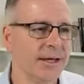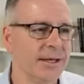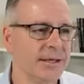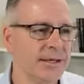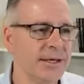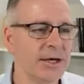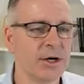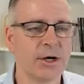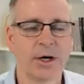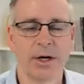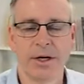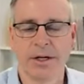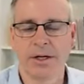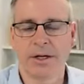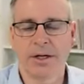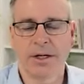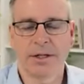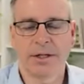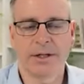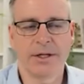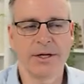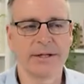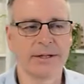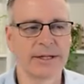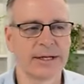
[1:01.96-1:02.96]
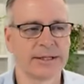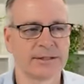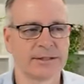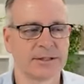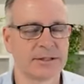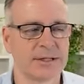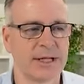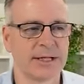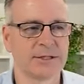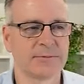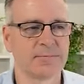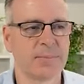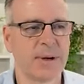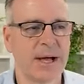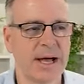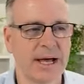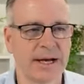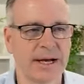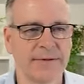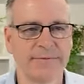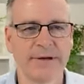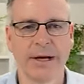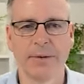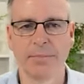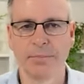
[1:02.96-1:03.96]
Yeah, I think that's that's
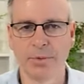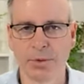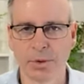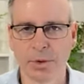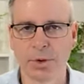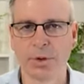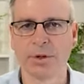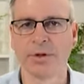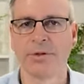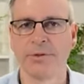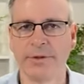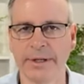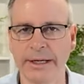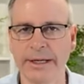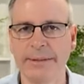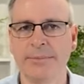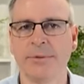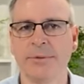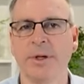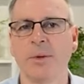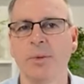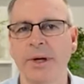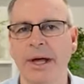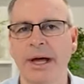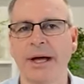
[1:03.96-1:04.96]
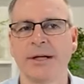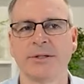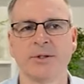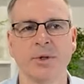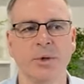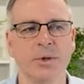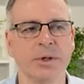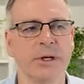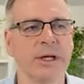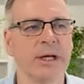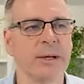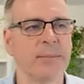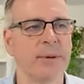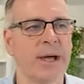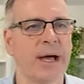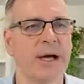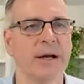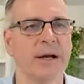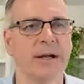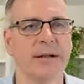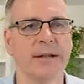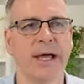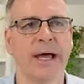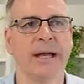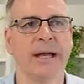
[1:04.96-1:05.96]
part of our broader theme that we are talking about, and